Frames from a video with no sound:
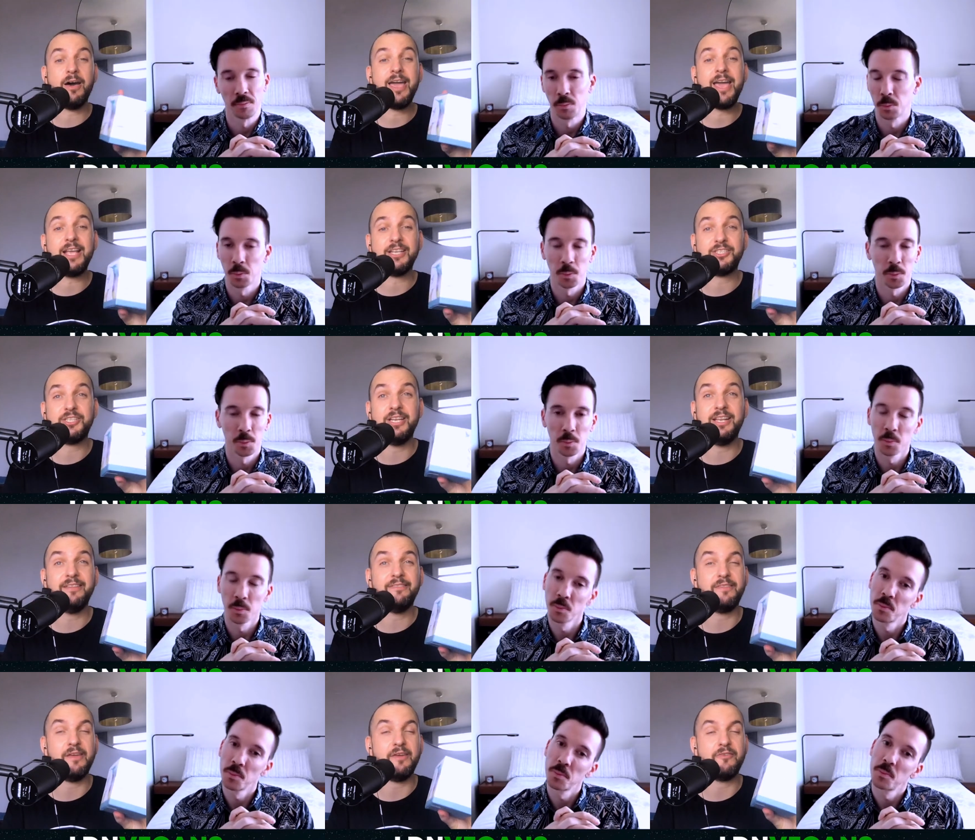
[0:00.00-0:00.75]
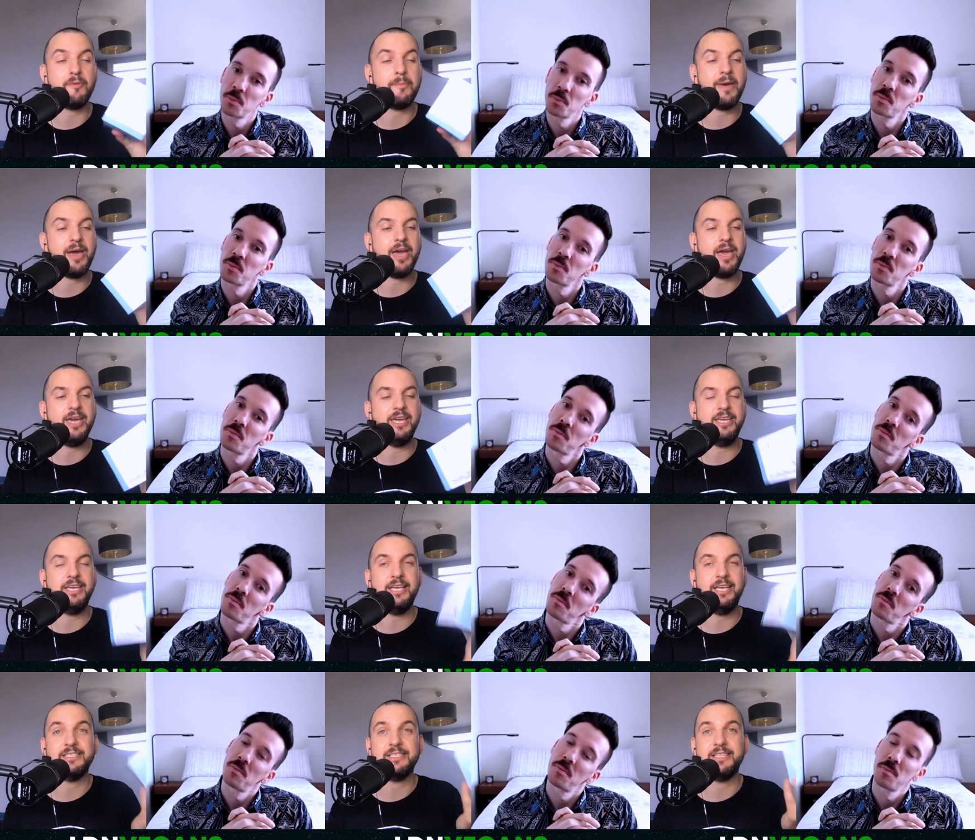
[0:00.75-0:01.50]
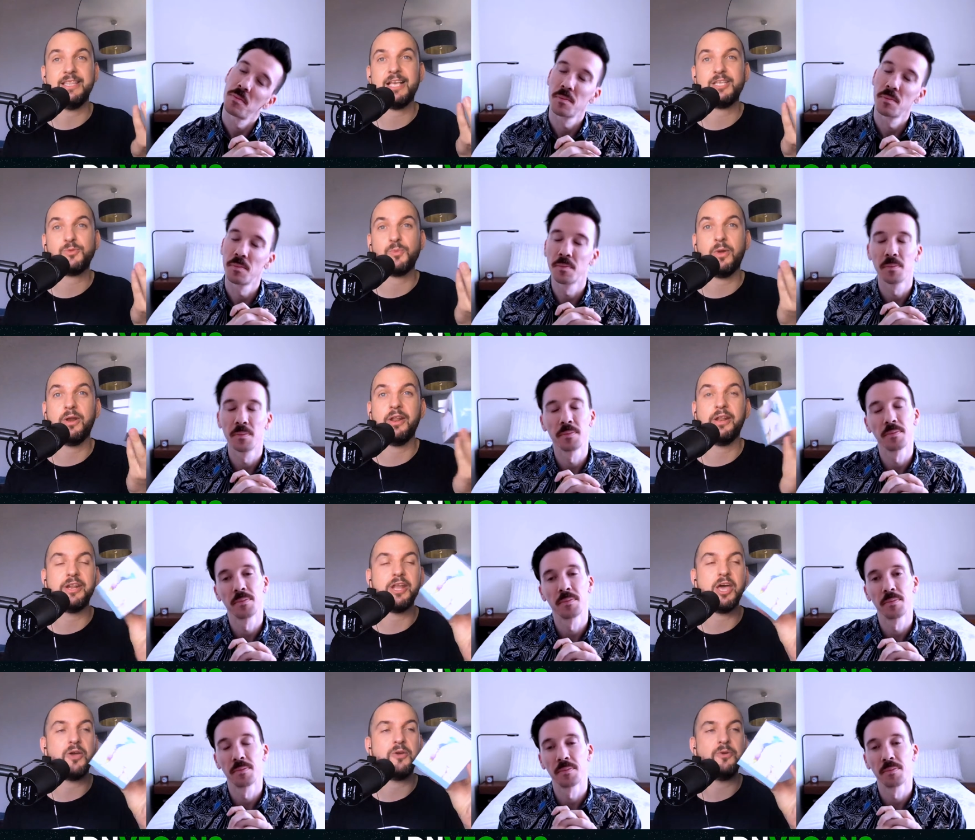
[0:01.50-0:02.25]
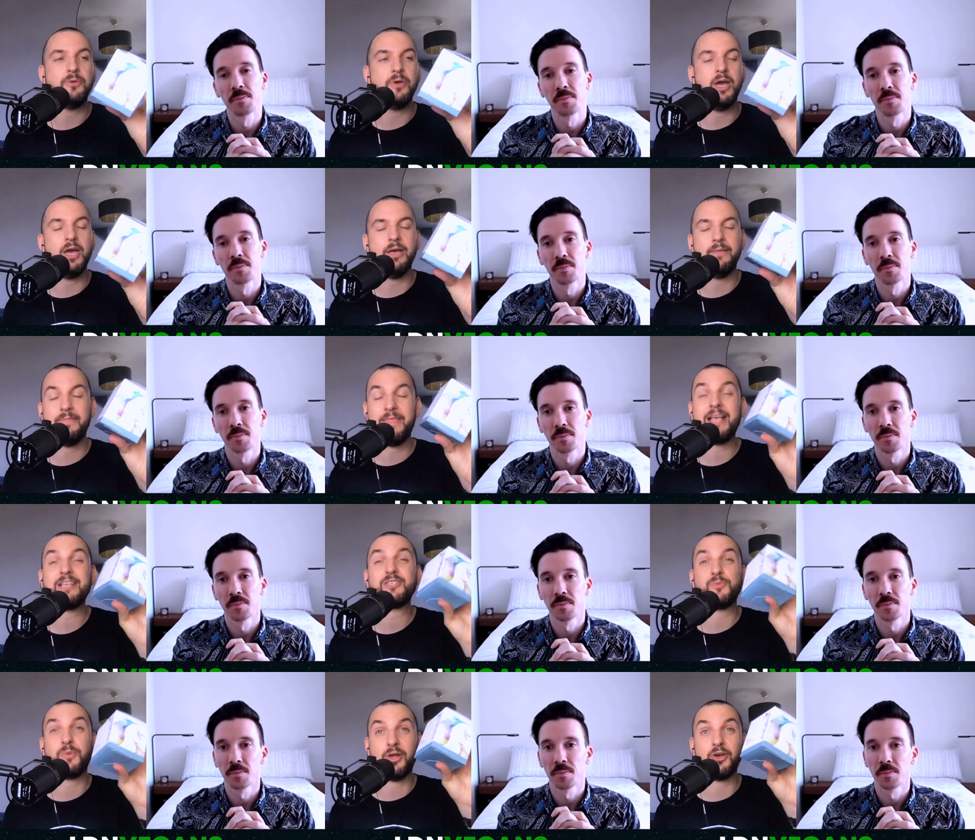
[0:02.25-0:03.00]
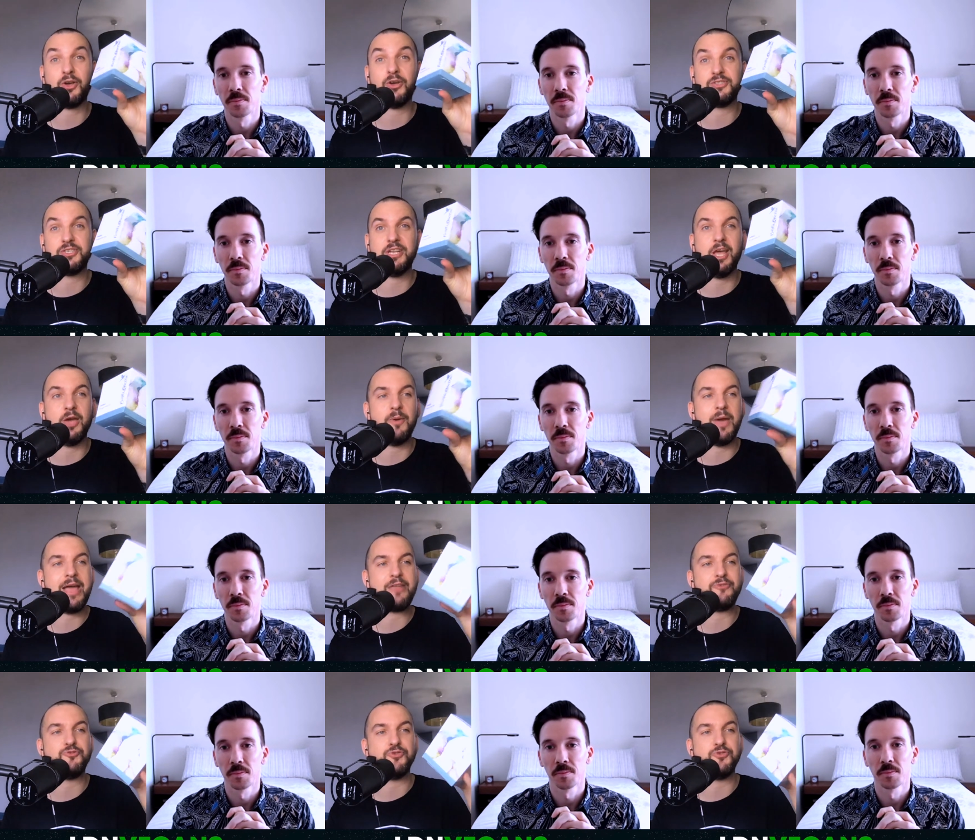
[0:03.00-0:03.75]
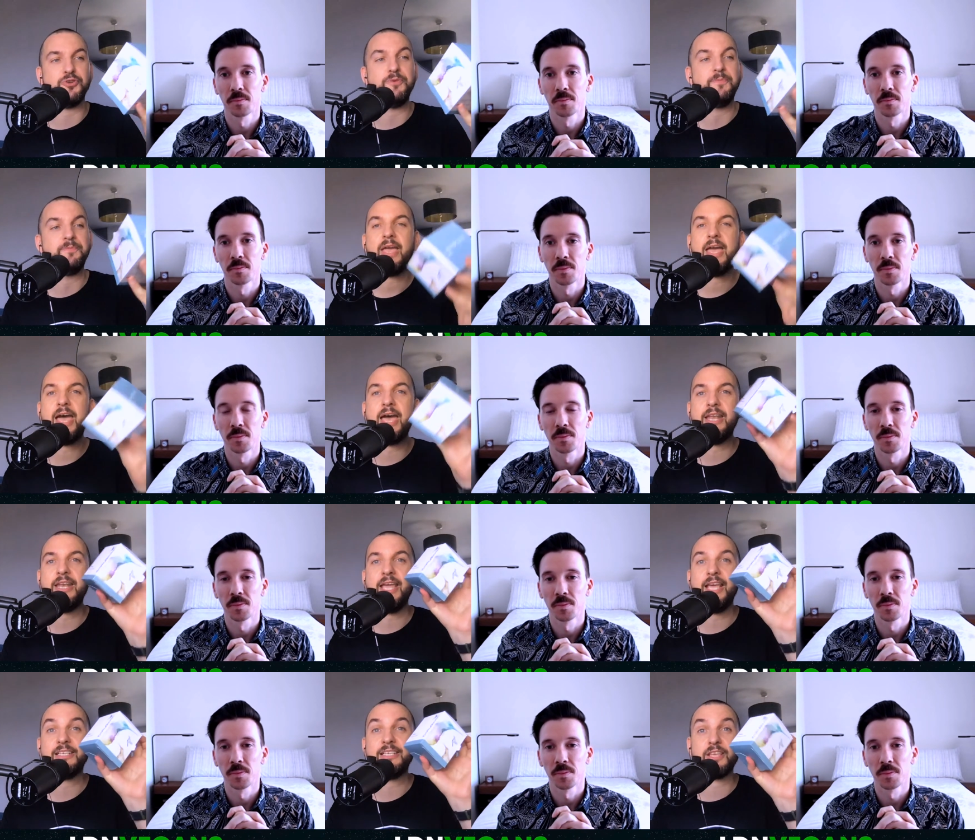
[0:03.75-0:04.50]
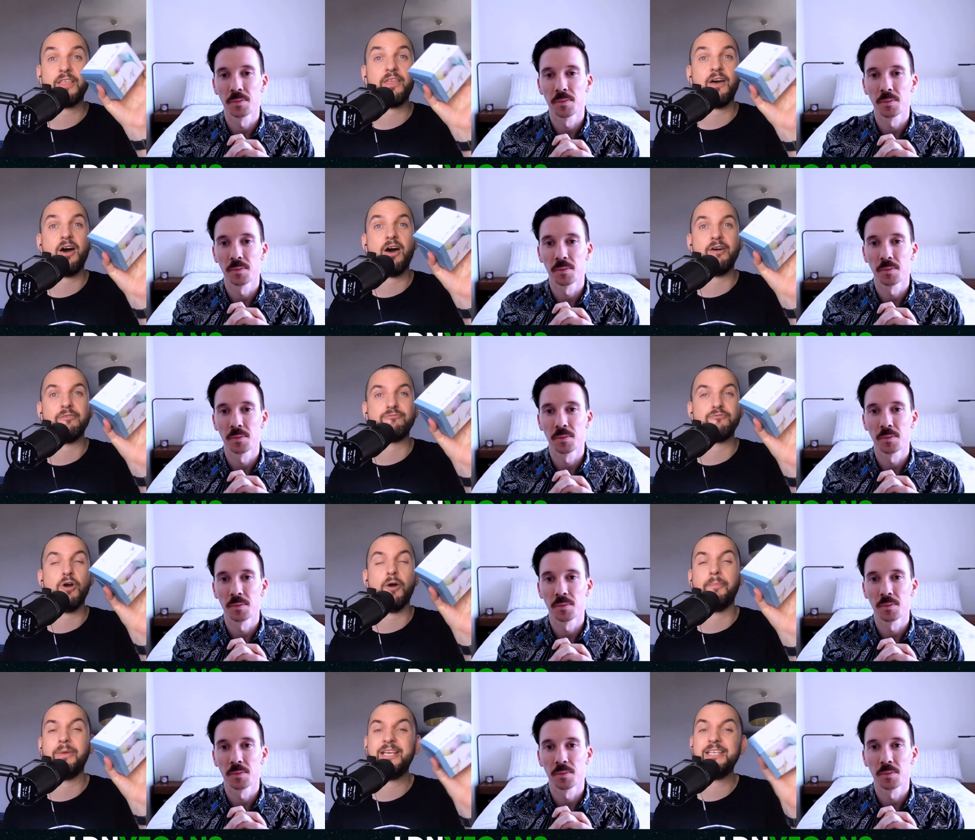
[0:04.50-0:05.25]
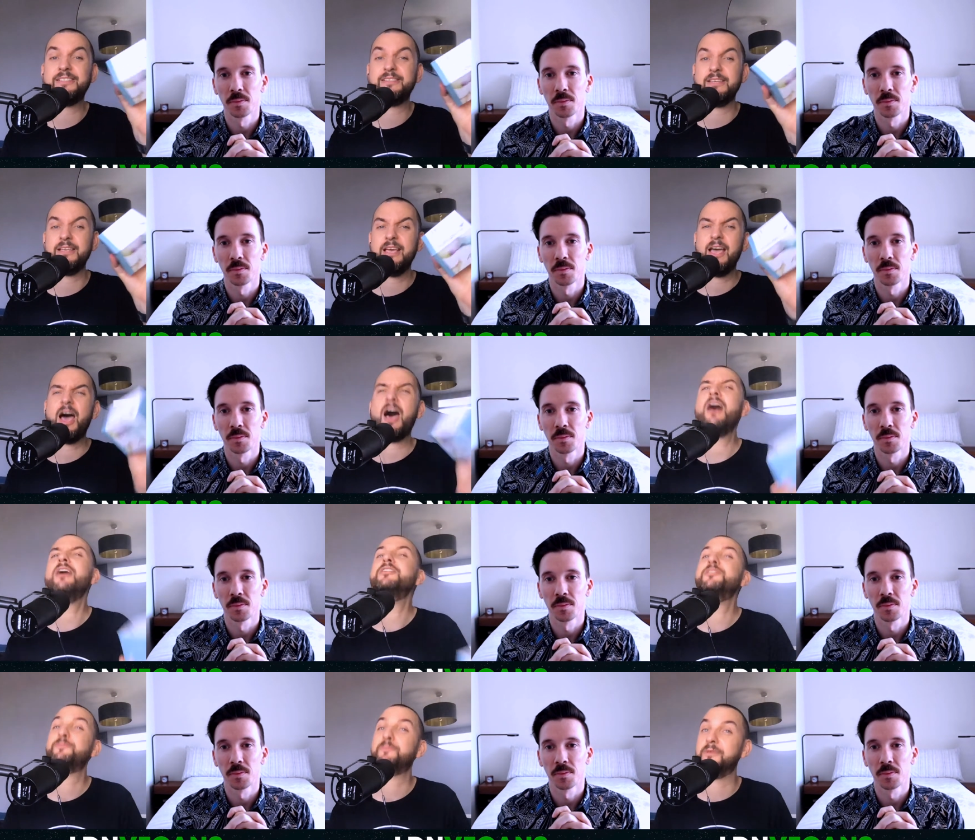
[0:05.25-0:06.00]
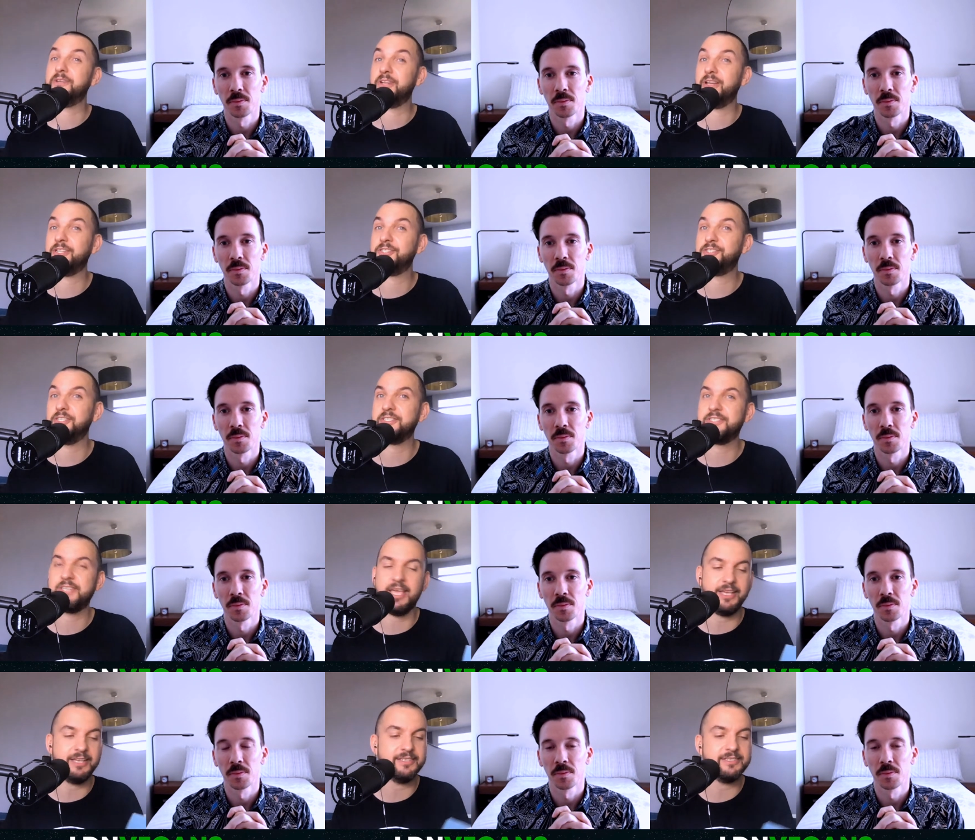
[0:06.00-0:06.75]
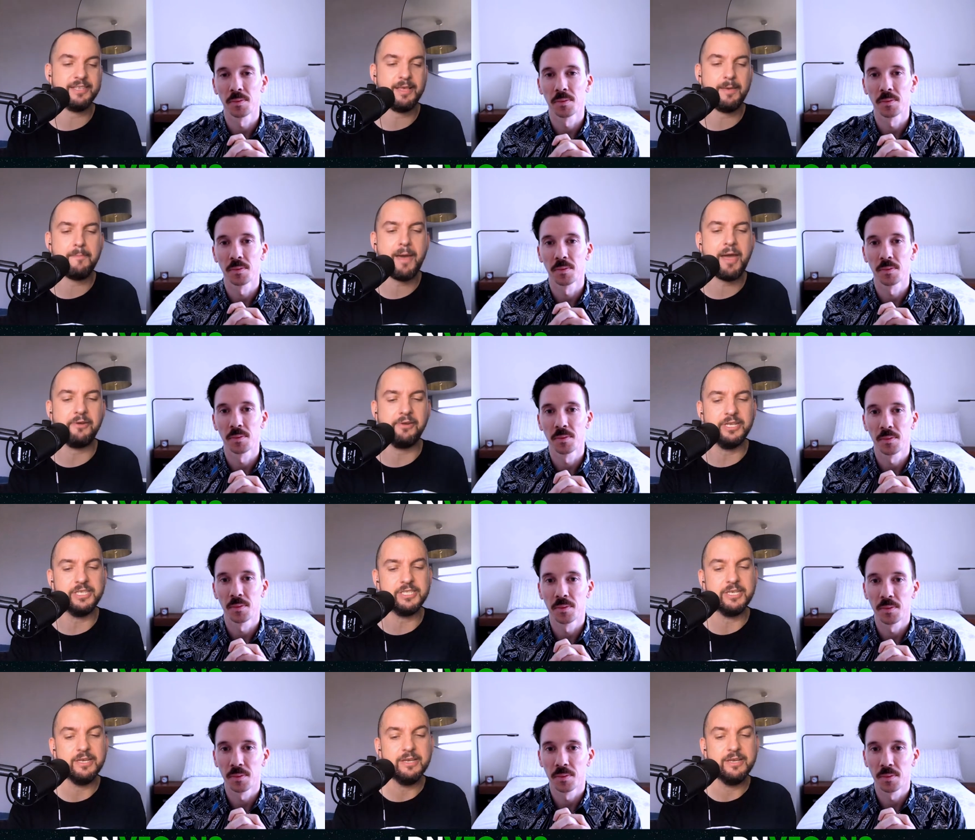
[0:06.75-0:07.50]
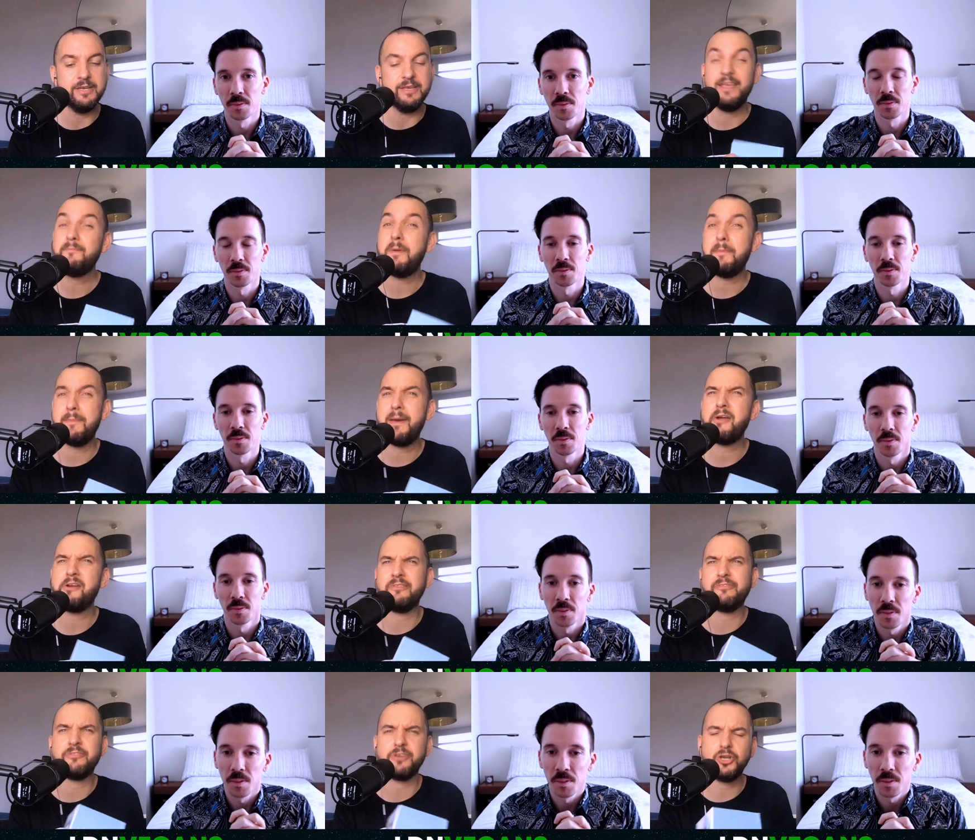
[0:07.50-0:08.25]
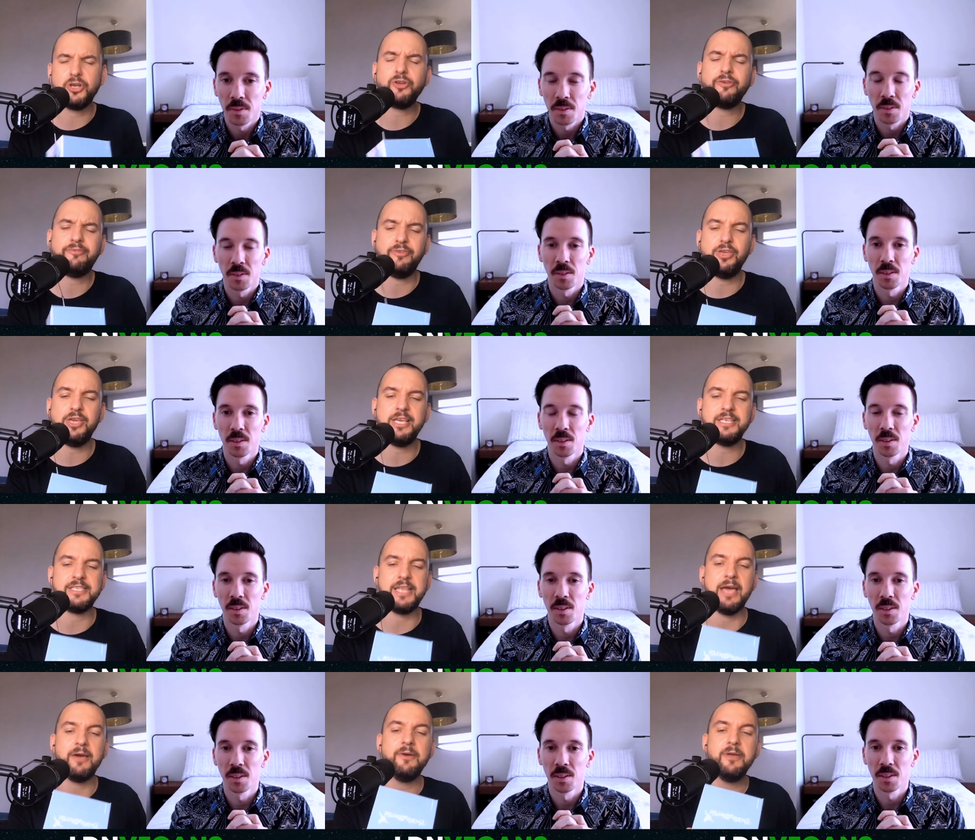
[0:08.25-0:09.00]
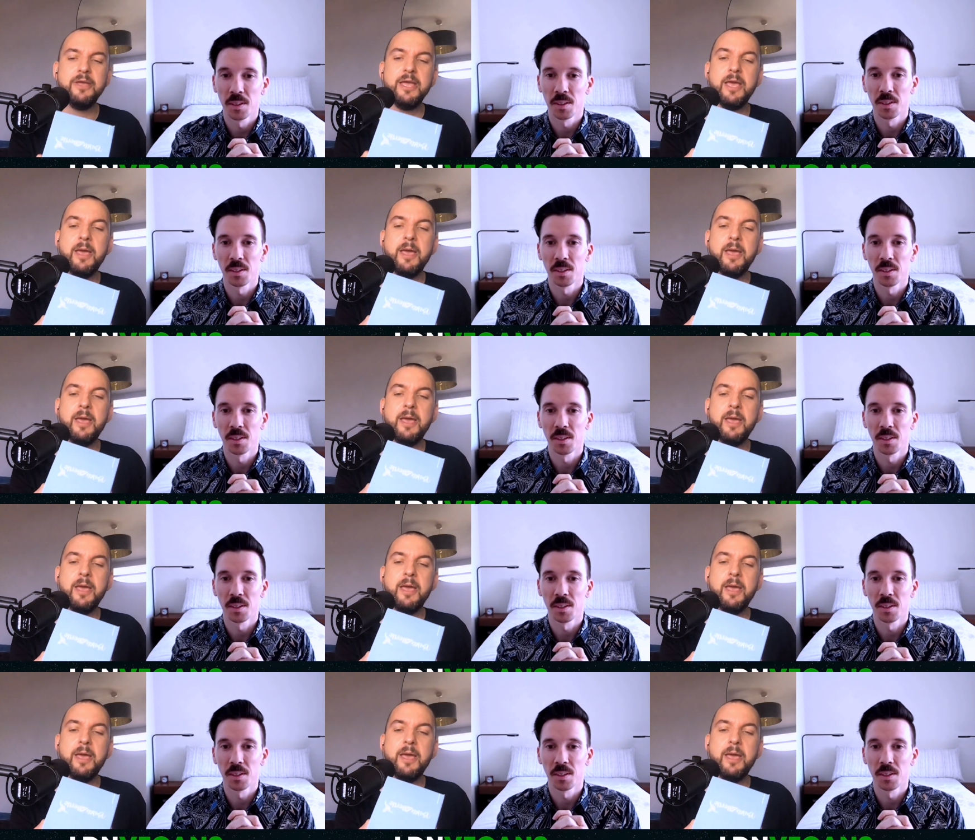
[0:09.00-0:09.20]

Speaker 1: I actually lived there for about 8 years, and that's when I got to know Andrew and his other half, Rob. His husband, I should say, because they're married. They've been married for a good few years now.